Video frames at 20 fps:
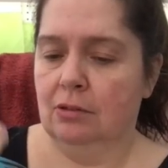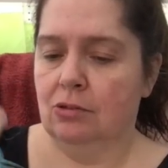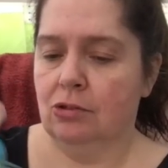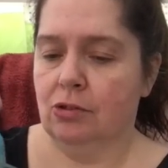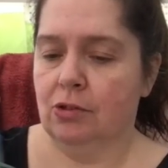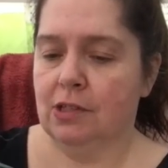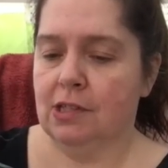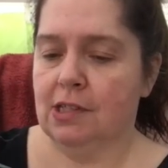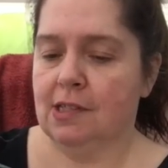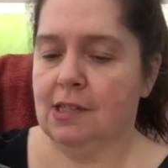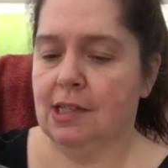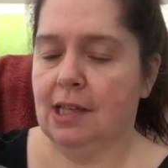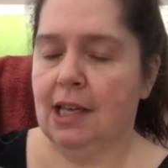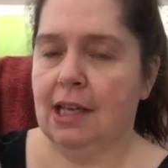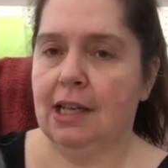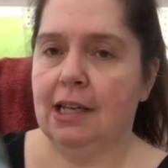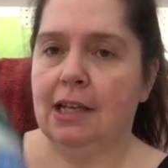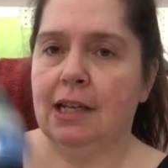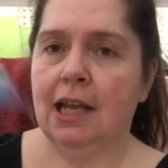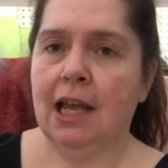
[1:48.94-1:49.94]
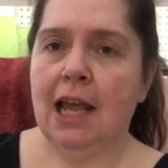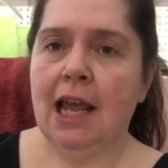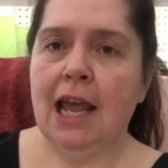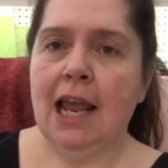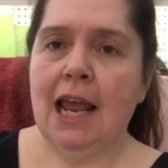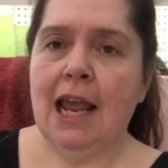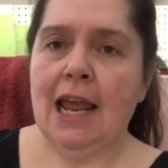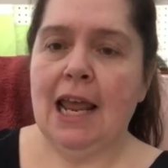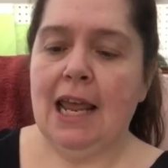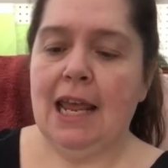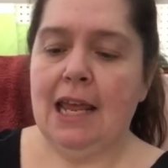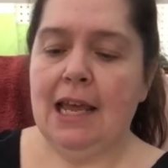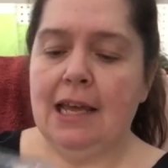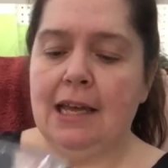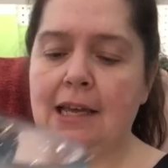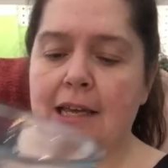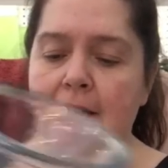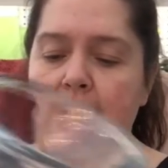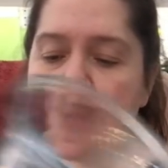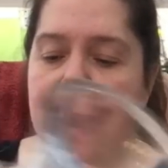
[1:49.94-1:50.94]
dirt doesn't get in.
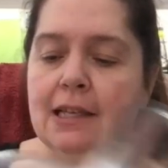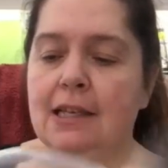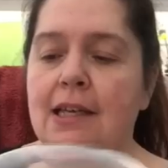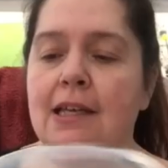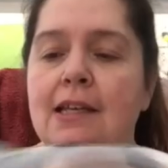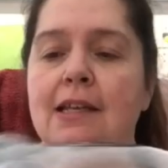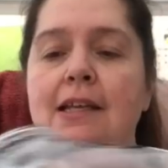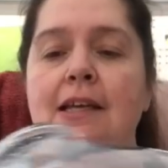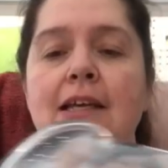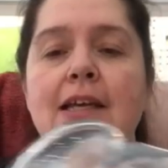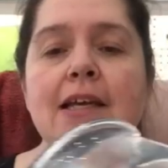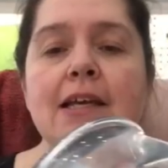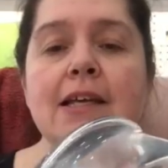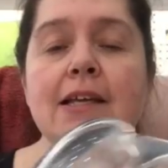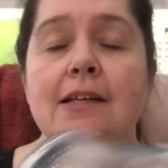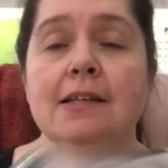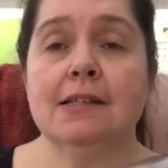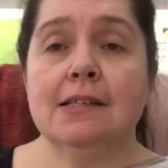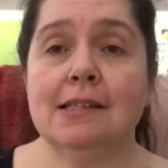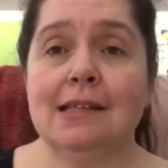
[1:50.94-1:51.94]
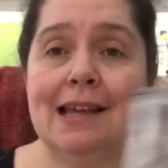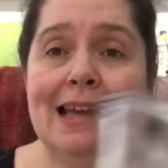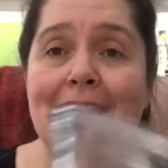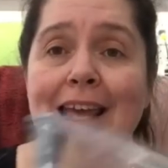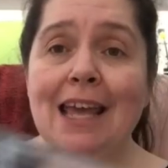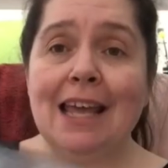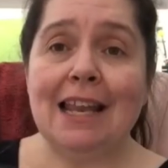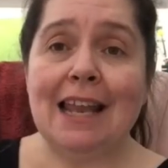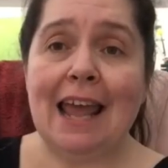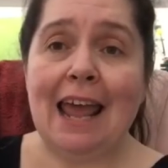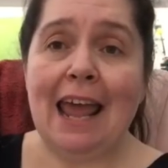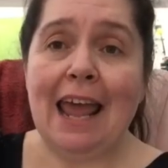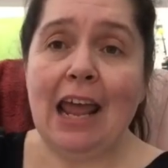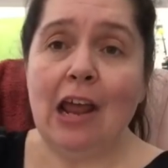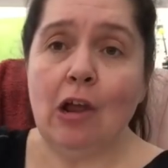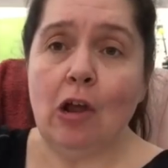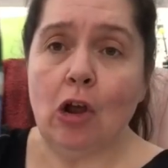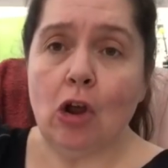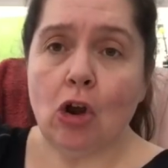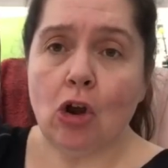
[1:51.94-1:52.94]
And it is an
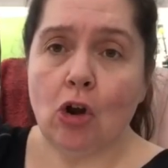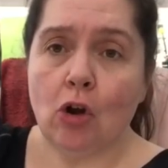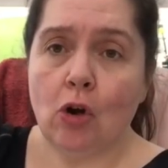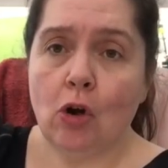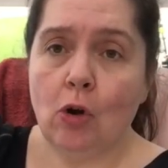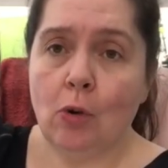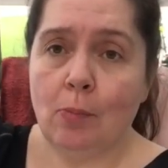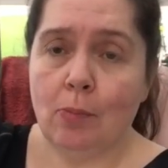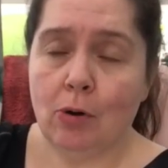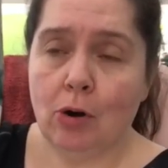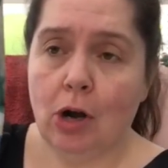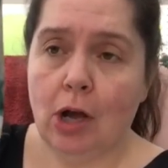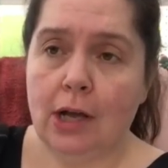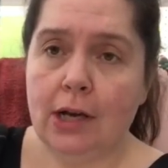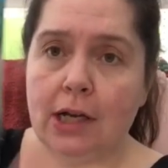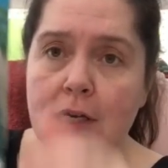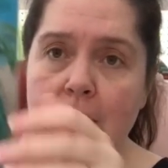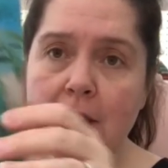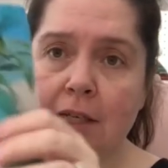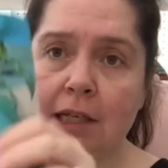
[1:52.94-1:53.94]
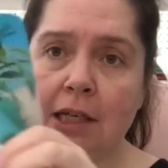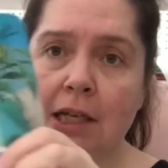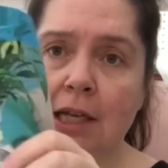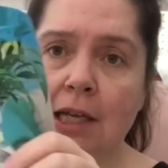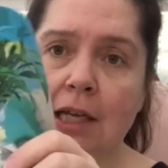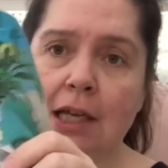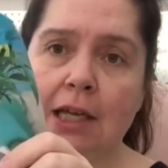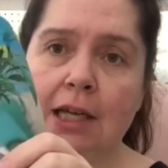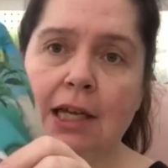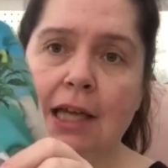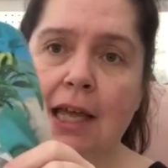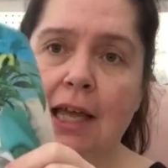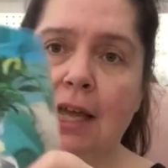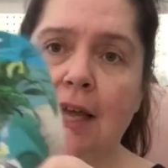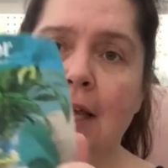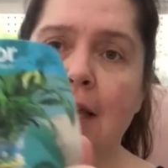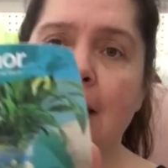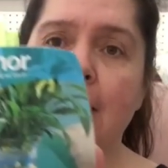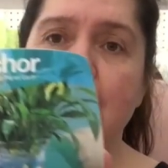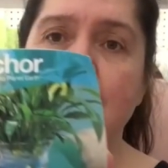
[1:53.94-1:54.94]
anchor product.
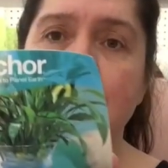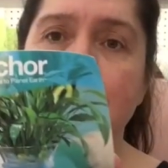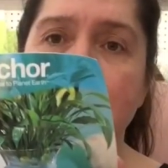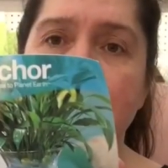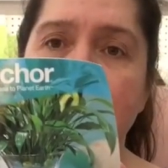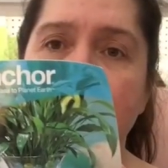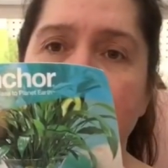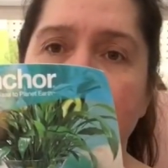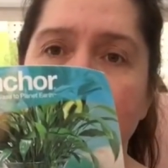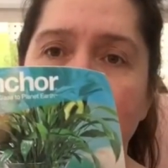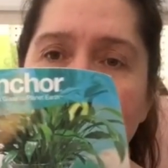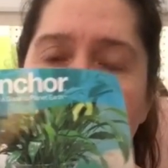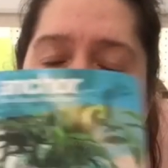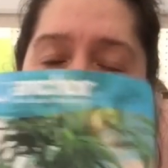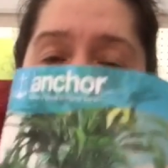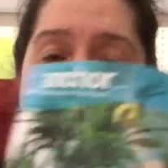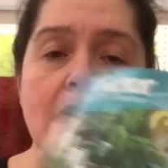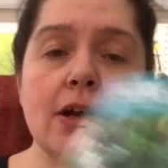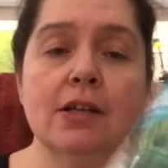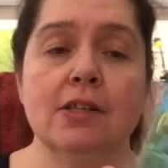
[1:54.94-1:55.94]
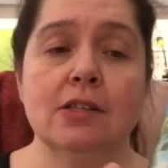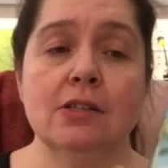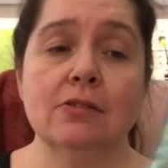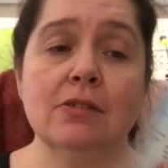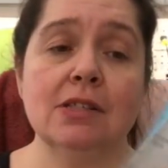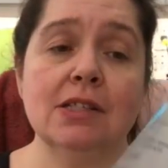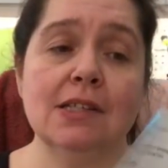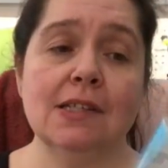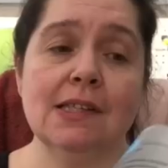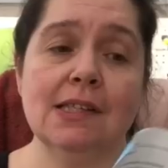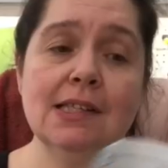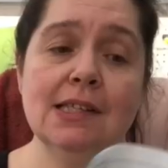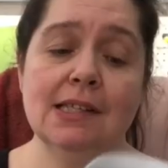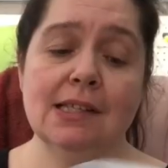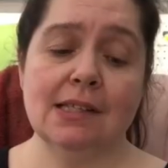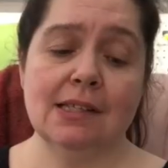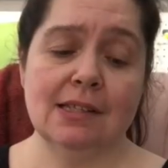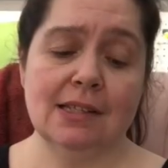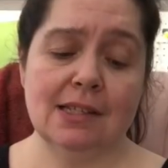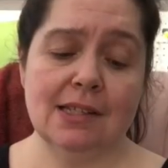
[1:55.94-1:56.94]
A-N-C-H-O-R. So this
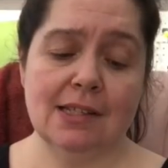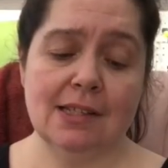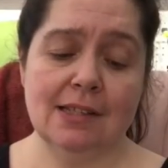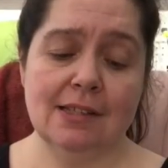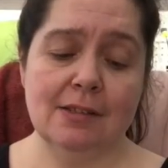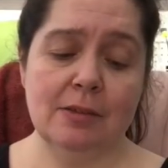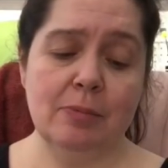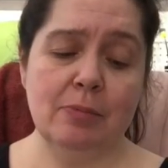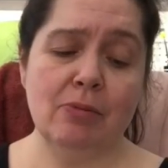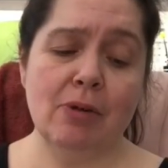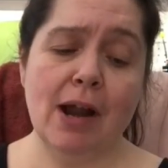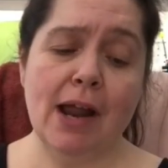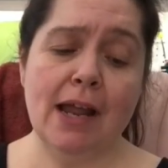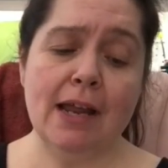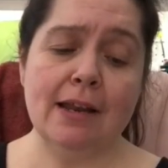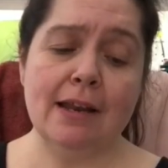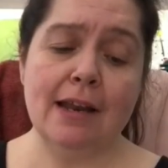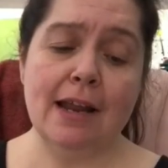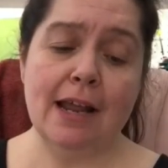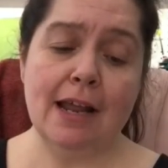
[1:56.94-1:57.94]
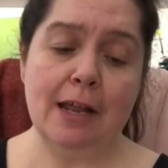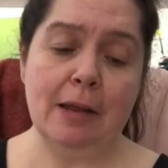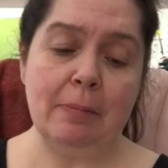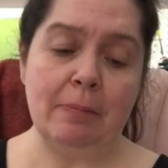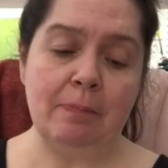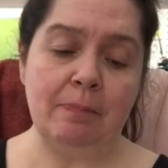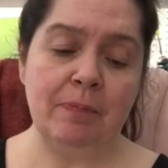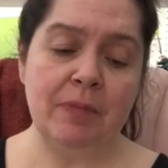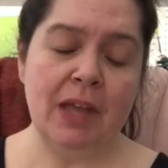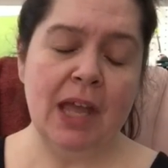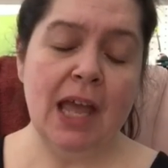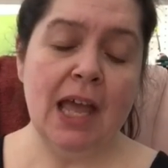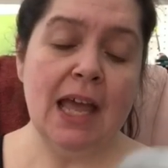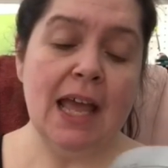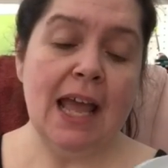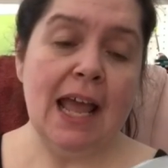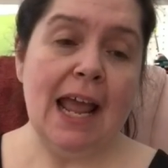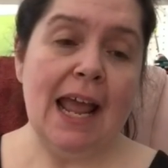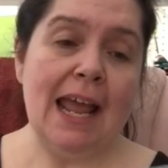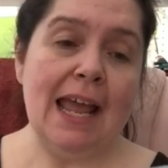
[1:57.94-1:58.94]
is this is a brand name
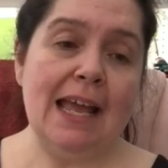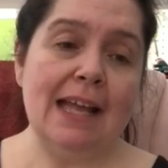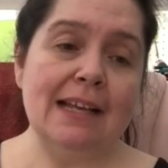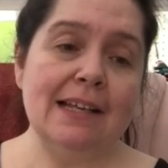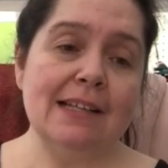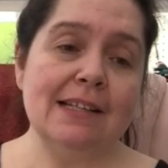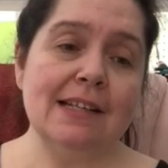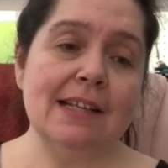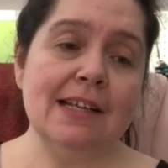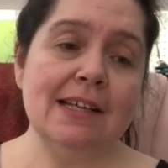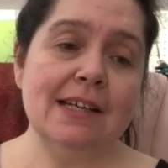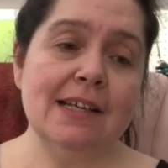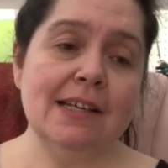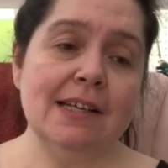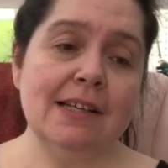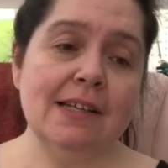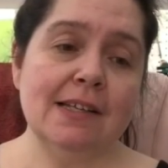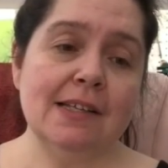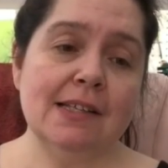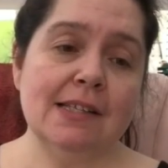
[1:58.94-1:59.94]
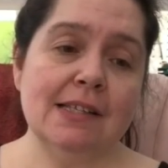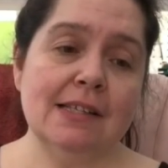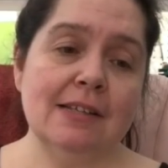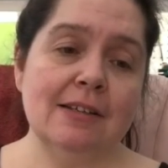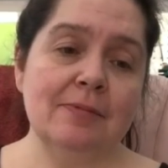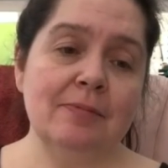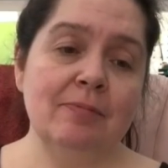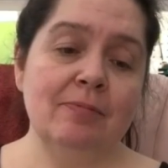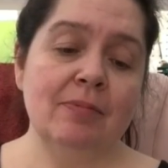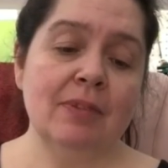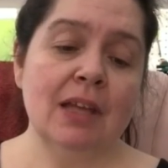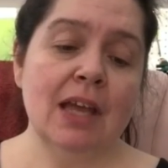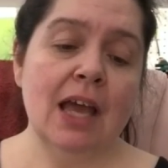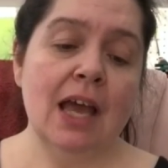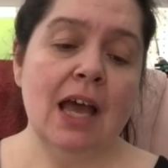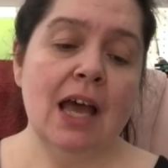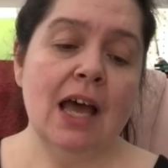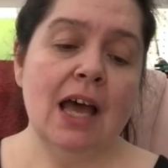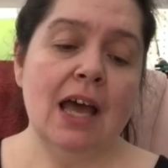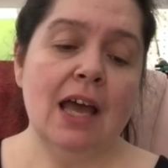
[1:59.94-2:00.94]
and it is
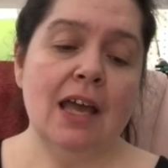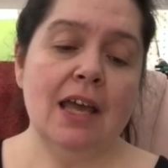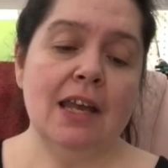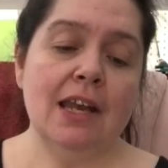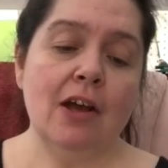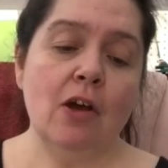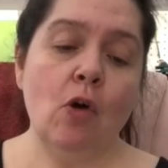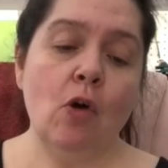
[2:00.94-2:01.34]
an